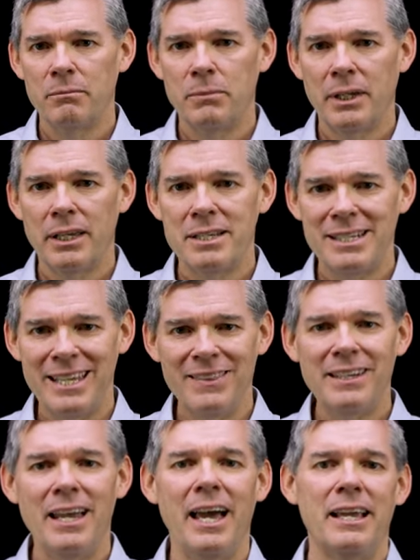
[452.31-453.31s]
Because in
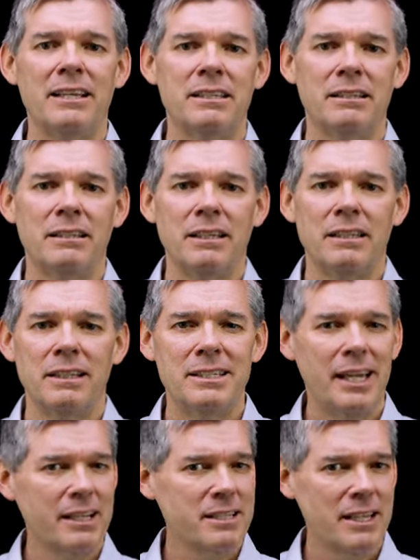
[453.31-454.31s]
the night, the
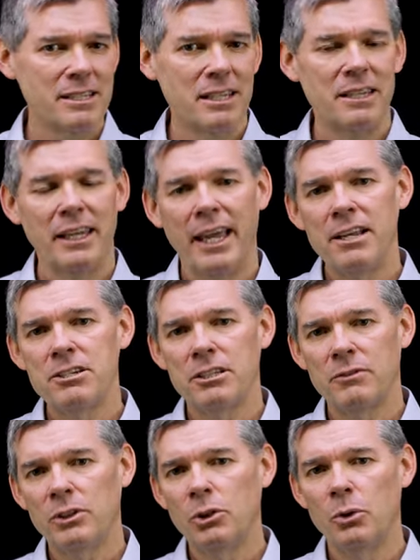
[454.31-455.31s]
text says that the angel
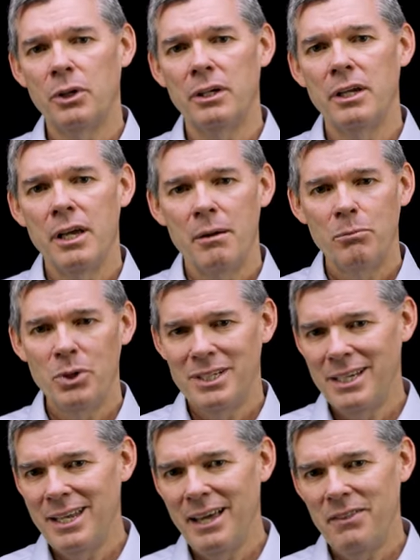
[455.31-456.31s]
of the Lord put
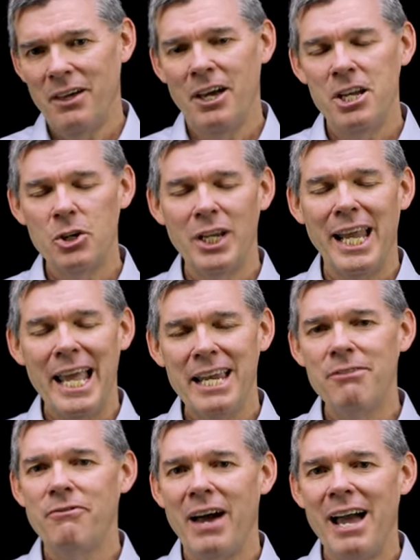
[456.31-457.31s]
to death
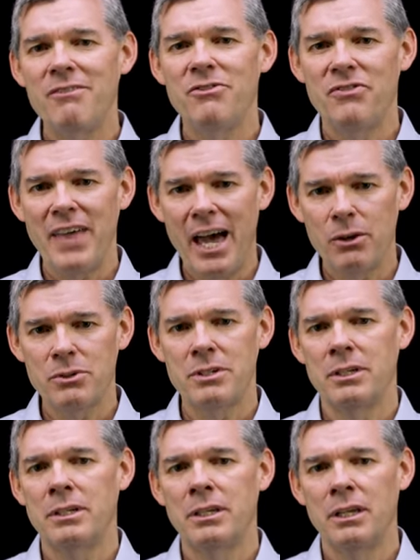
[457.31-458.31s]

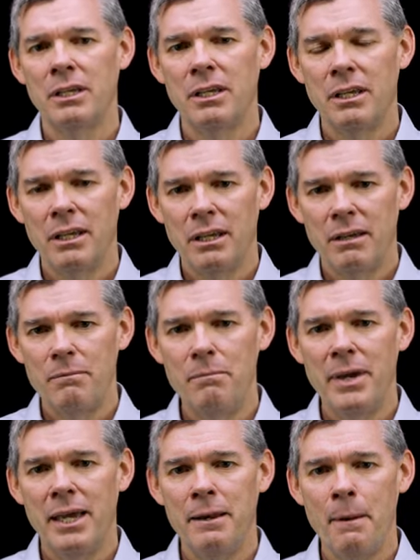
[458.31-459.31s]
185,000
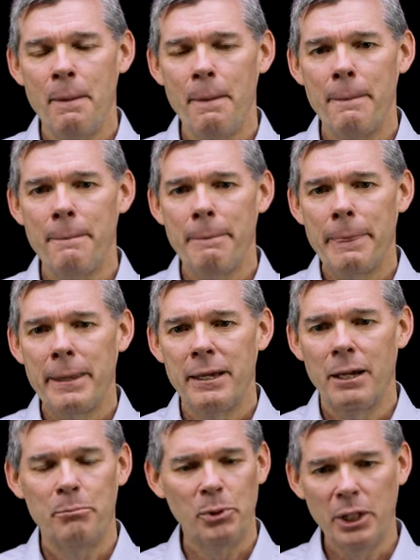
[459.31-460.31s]
men.
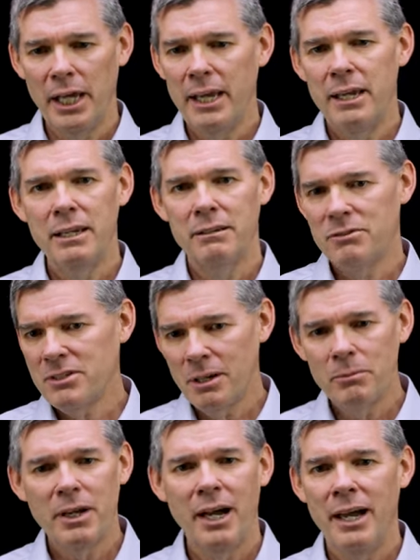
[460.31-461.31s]
A plague of
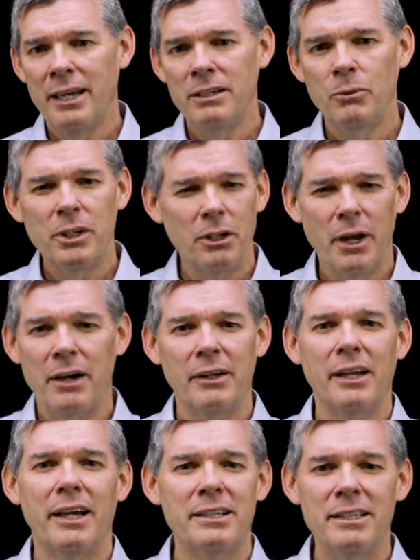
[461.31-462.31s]
some kind. We don't know how
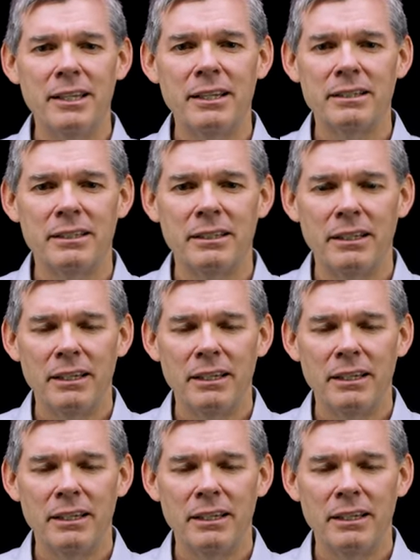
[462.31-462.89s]
God did it.